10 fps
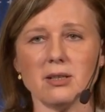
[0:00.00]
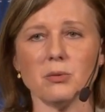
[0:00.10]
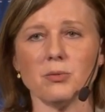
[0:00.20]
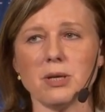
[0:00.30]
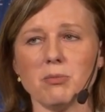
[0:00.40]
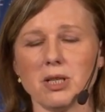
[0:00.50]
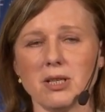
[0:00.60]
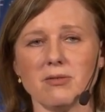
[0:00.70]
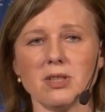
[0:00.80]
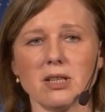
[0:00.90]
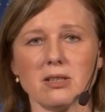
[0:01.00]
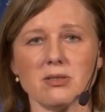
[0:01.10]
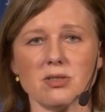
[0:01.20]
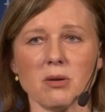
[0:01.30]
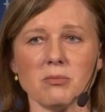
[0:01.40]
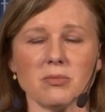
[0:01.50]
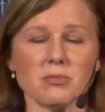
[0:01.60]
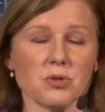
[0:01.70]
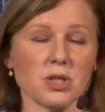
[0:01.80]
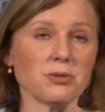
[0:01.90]
We believe that some
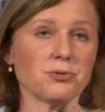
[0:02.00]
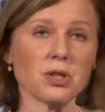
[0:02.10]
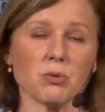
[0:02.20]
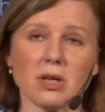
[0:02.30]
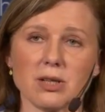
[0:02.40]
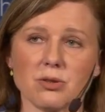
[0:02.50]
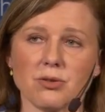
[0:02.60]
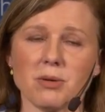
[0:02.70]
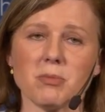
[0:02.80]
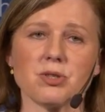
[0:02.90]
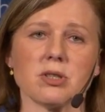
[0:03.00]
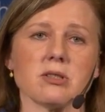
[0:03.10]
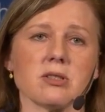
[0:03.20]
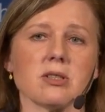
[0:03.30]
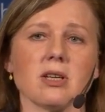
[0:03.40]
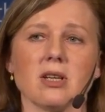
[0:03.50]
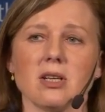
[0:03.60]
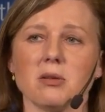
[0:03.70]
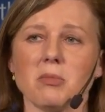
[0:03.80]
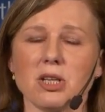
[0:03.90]
self-regulatory measures
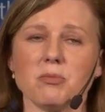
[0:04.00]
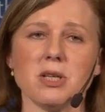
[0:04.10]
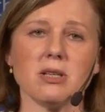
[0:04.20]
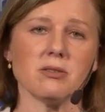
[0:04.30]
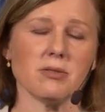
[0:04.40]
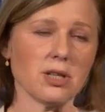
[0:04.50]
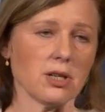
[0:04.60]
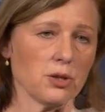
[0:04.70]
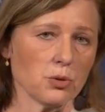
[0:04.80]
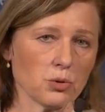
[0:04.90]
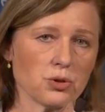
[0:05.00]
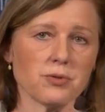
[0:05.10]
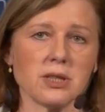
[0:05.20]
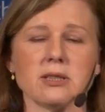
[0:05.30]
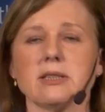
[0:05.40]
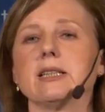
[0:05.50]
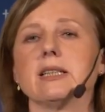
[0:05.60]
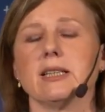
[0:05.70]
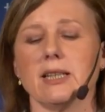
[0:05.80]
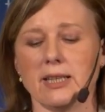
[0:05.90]
might be very useful,
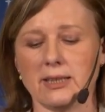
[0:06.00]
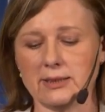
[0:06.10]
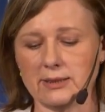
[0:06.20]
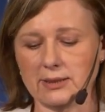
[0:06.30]
and